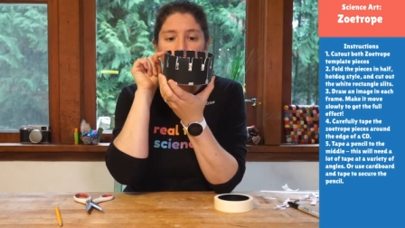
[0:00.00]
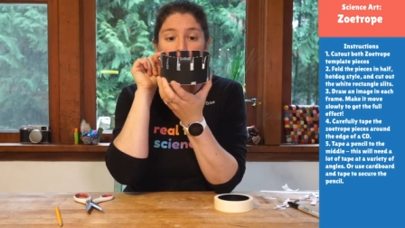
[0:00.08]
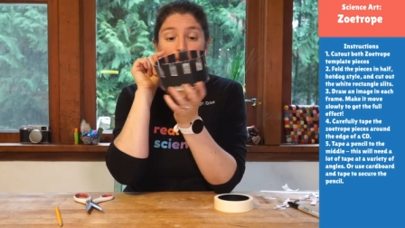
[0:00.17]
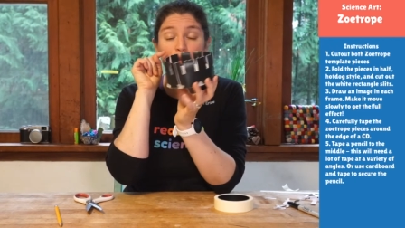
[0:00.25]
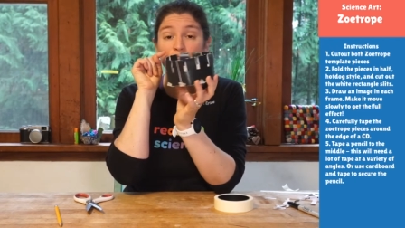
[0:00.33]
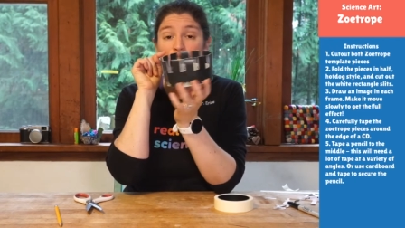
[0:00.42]

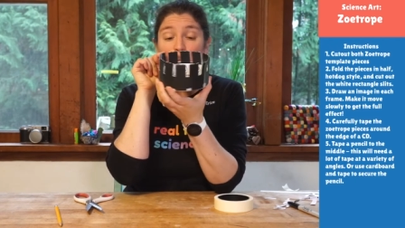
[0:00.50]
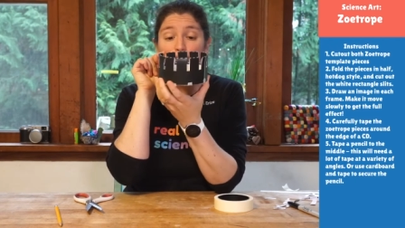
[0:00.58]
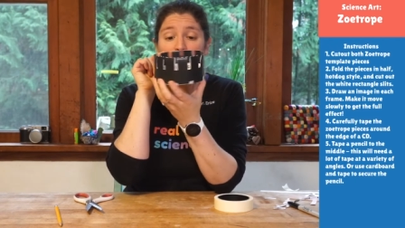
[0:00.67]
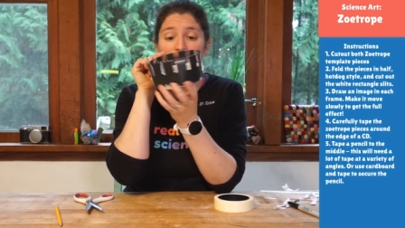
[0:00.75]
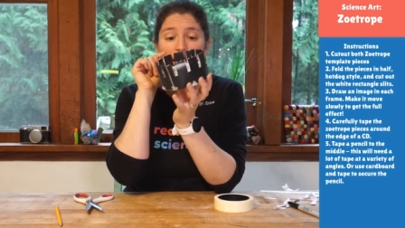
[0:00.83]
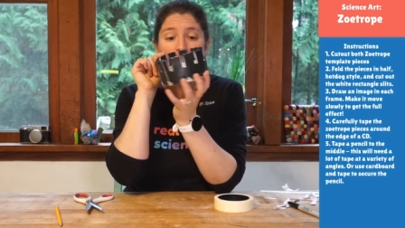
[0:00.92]
almost see it
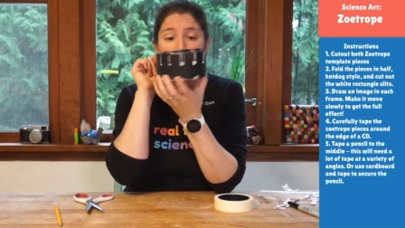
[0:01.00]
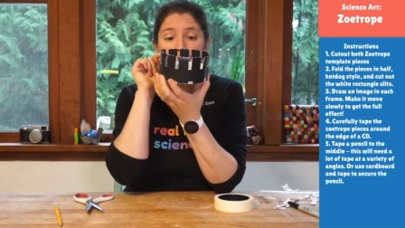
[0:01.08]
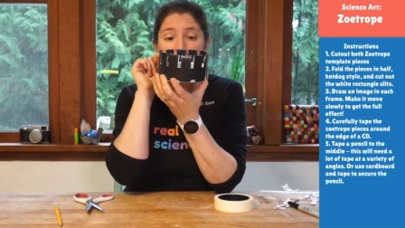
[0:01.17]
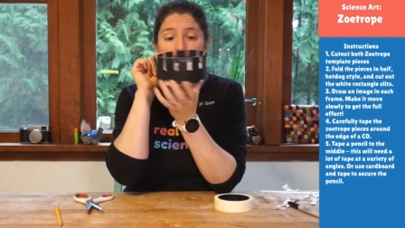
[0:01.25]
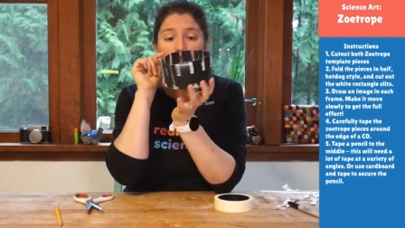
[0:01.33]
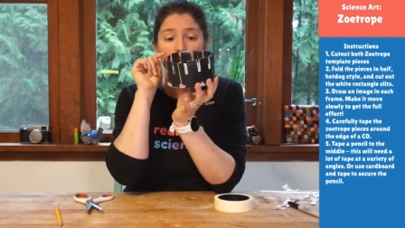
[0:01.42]
already
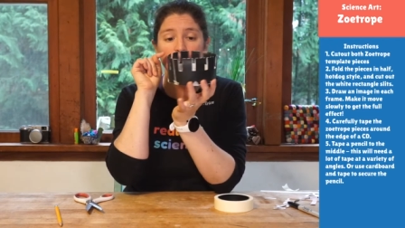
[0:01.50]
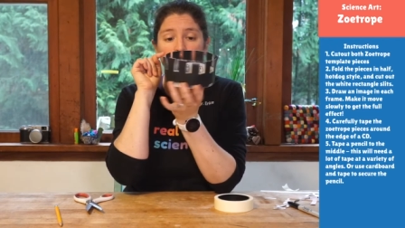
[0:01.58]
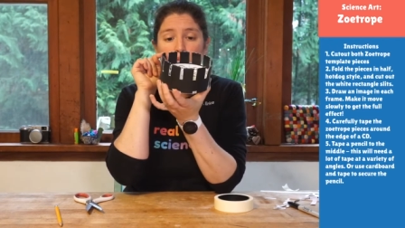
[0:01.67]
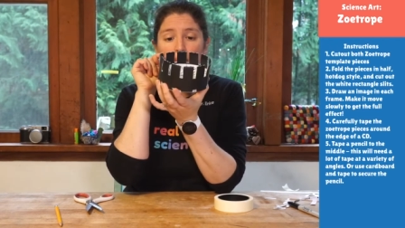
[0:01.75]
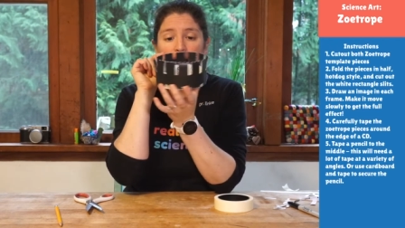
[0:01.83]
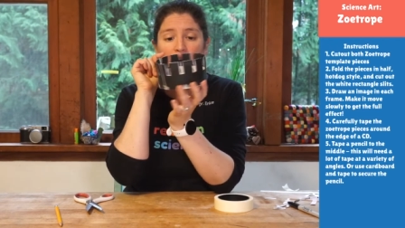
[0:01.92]
happening
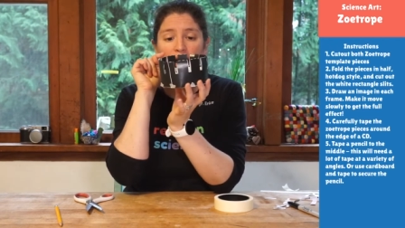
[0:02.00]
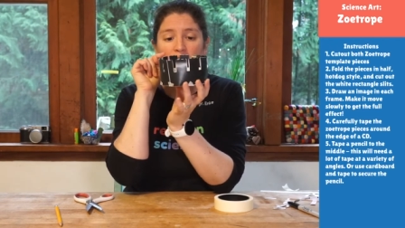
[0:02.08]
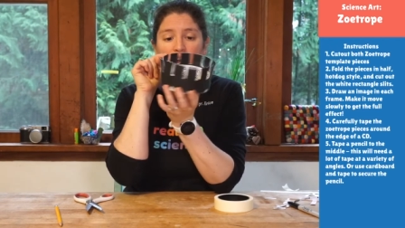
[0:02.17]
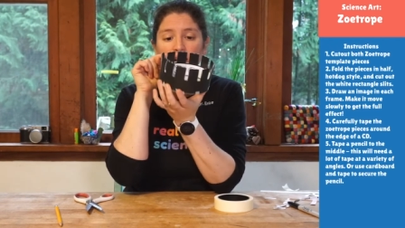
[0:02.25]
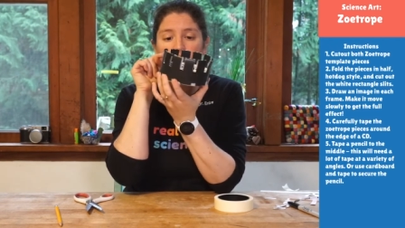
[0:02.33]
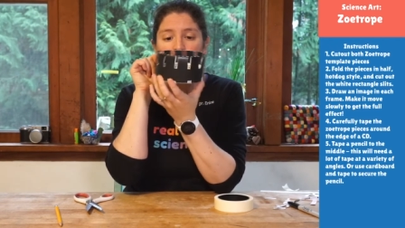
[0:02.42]
just
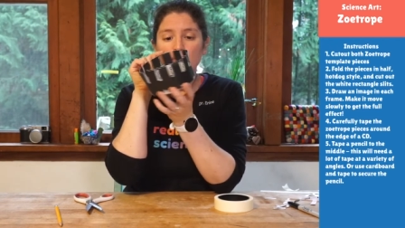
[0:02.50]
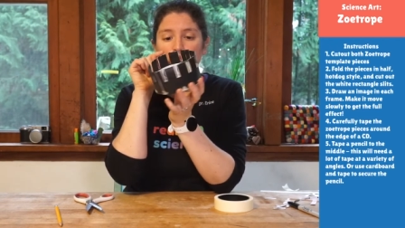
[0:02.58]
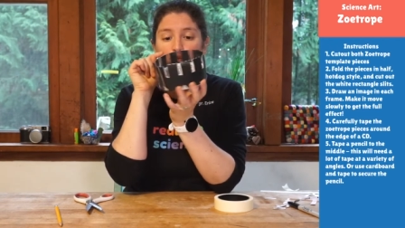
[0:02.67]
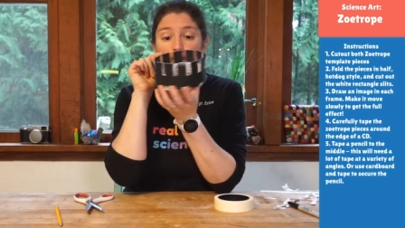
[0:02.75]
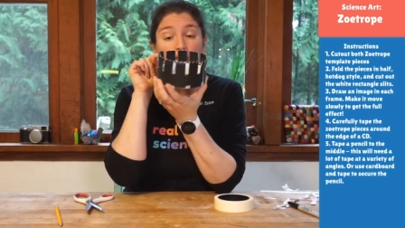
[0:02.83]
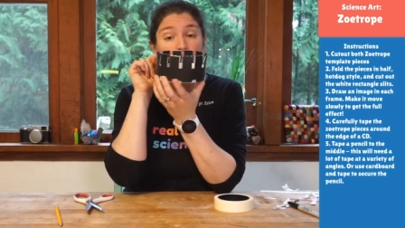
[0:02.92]
by
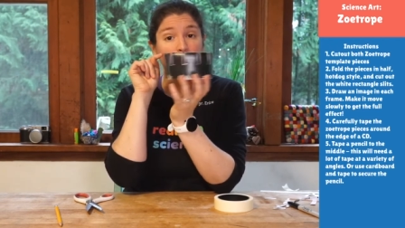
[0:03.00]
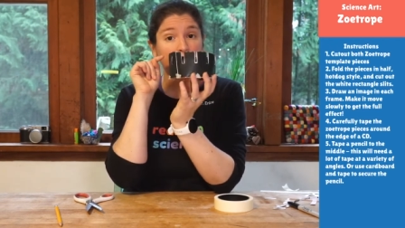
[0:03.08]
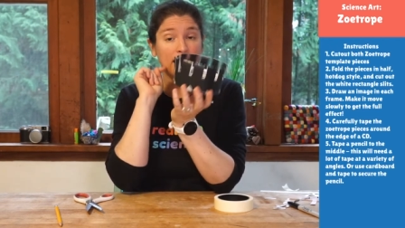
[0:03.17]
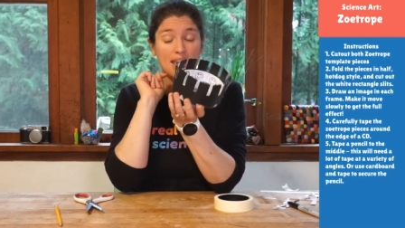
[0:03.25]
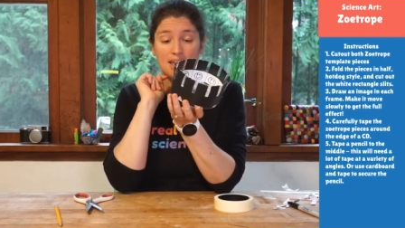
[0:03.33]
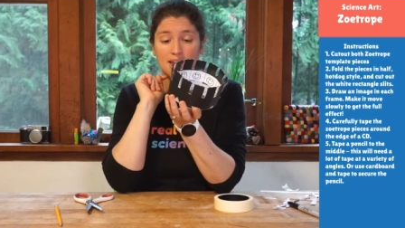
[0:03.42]
moving
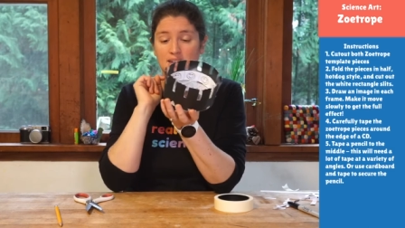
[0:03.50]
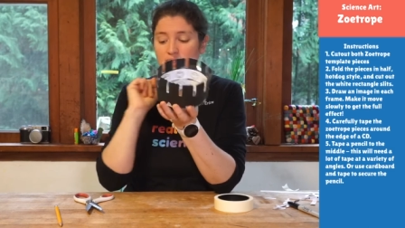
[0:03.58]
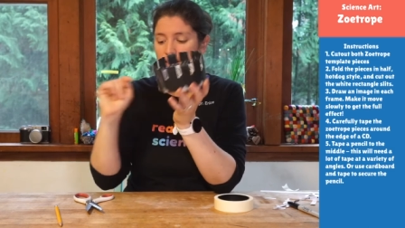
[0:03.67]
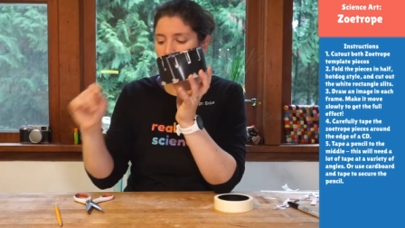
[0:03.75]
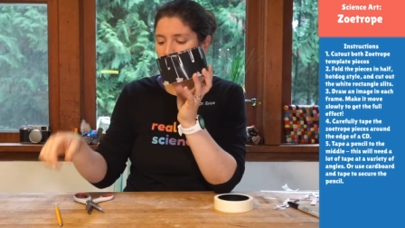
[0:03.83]
my hand.